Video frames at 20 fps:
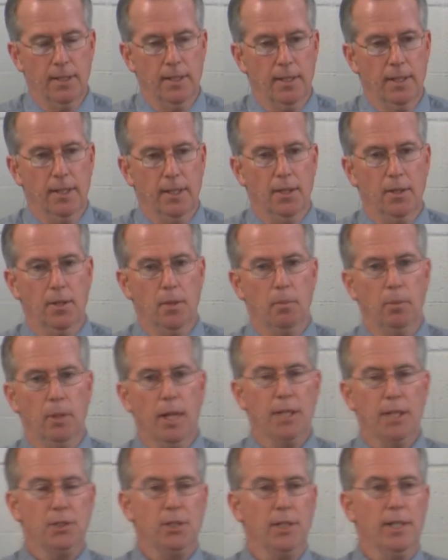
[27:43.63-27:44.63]
The
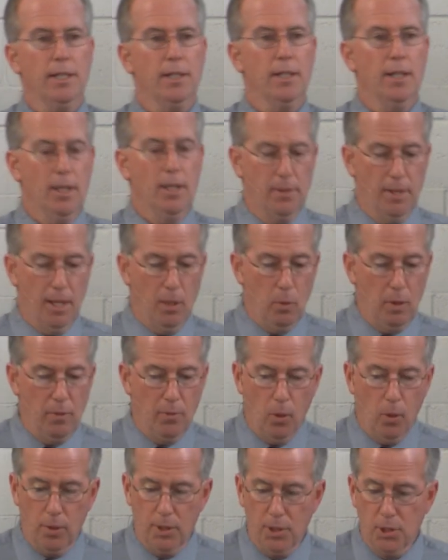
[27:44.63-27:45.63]
blessing that we've
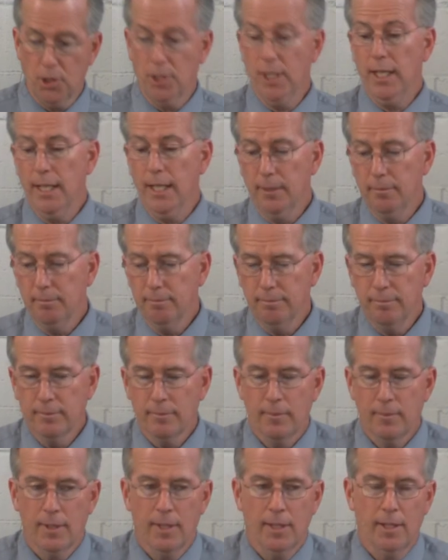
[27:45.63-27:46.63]
already seen,
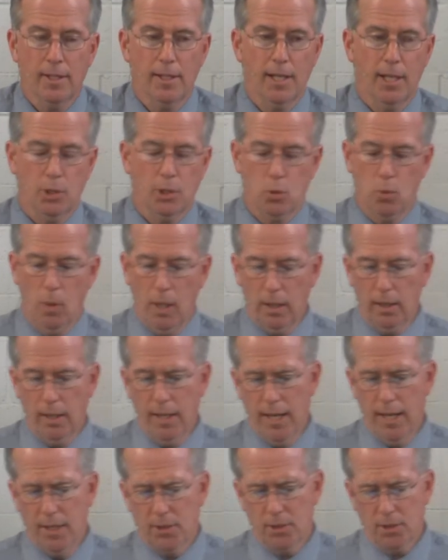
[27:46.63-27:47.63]
as well
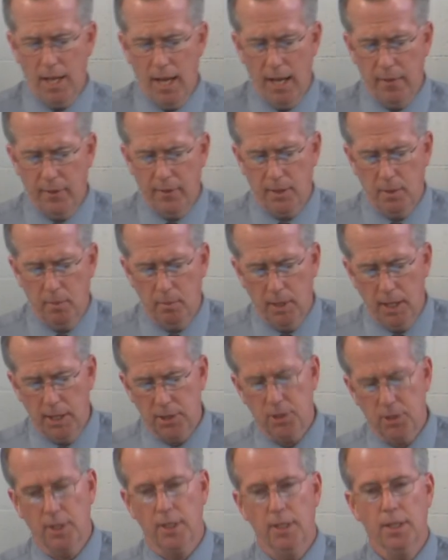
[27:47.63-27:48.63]
as having the
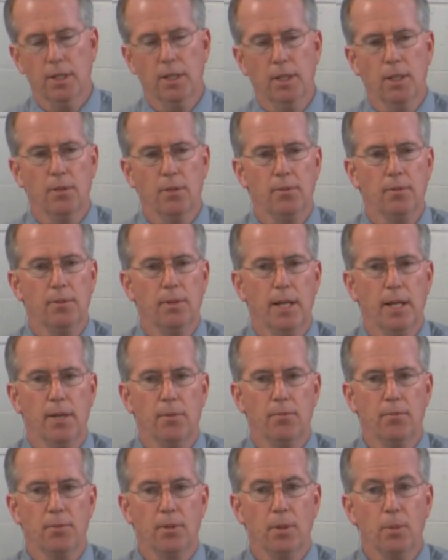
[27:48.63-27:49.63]
blessing of a
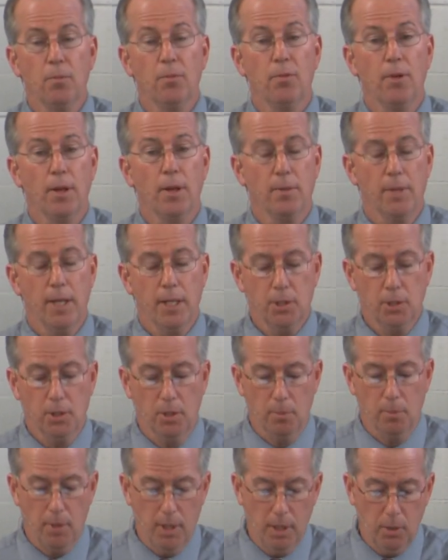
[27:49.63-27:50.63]
firm foundation
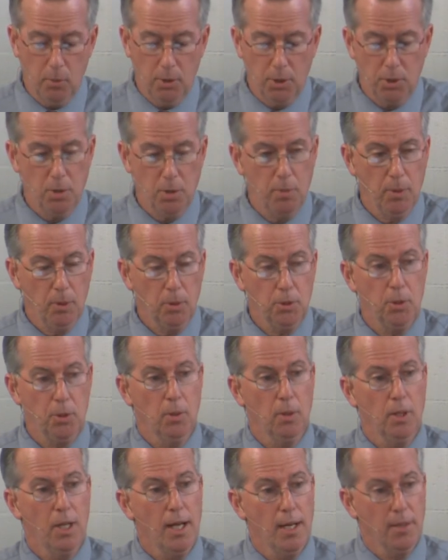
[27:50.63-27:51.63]
upon which to build your
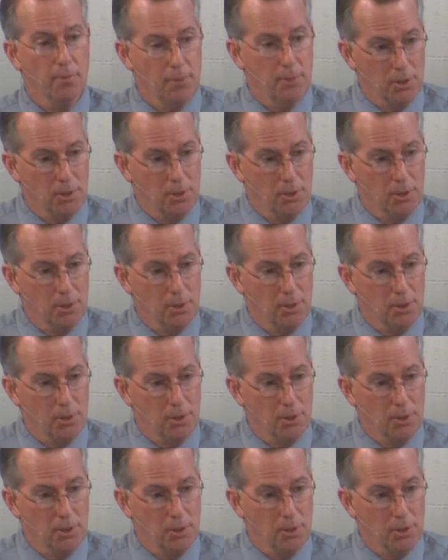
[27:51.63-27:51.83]
life.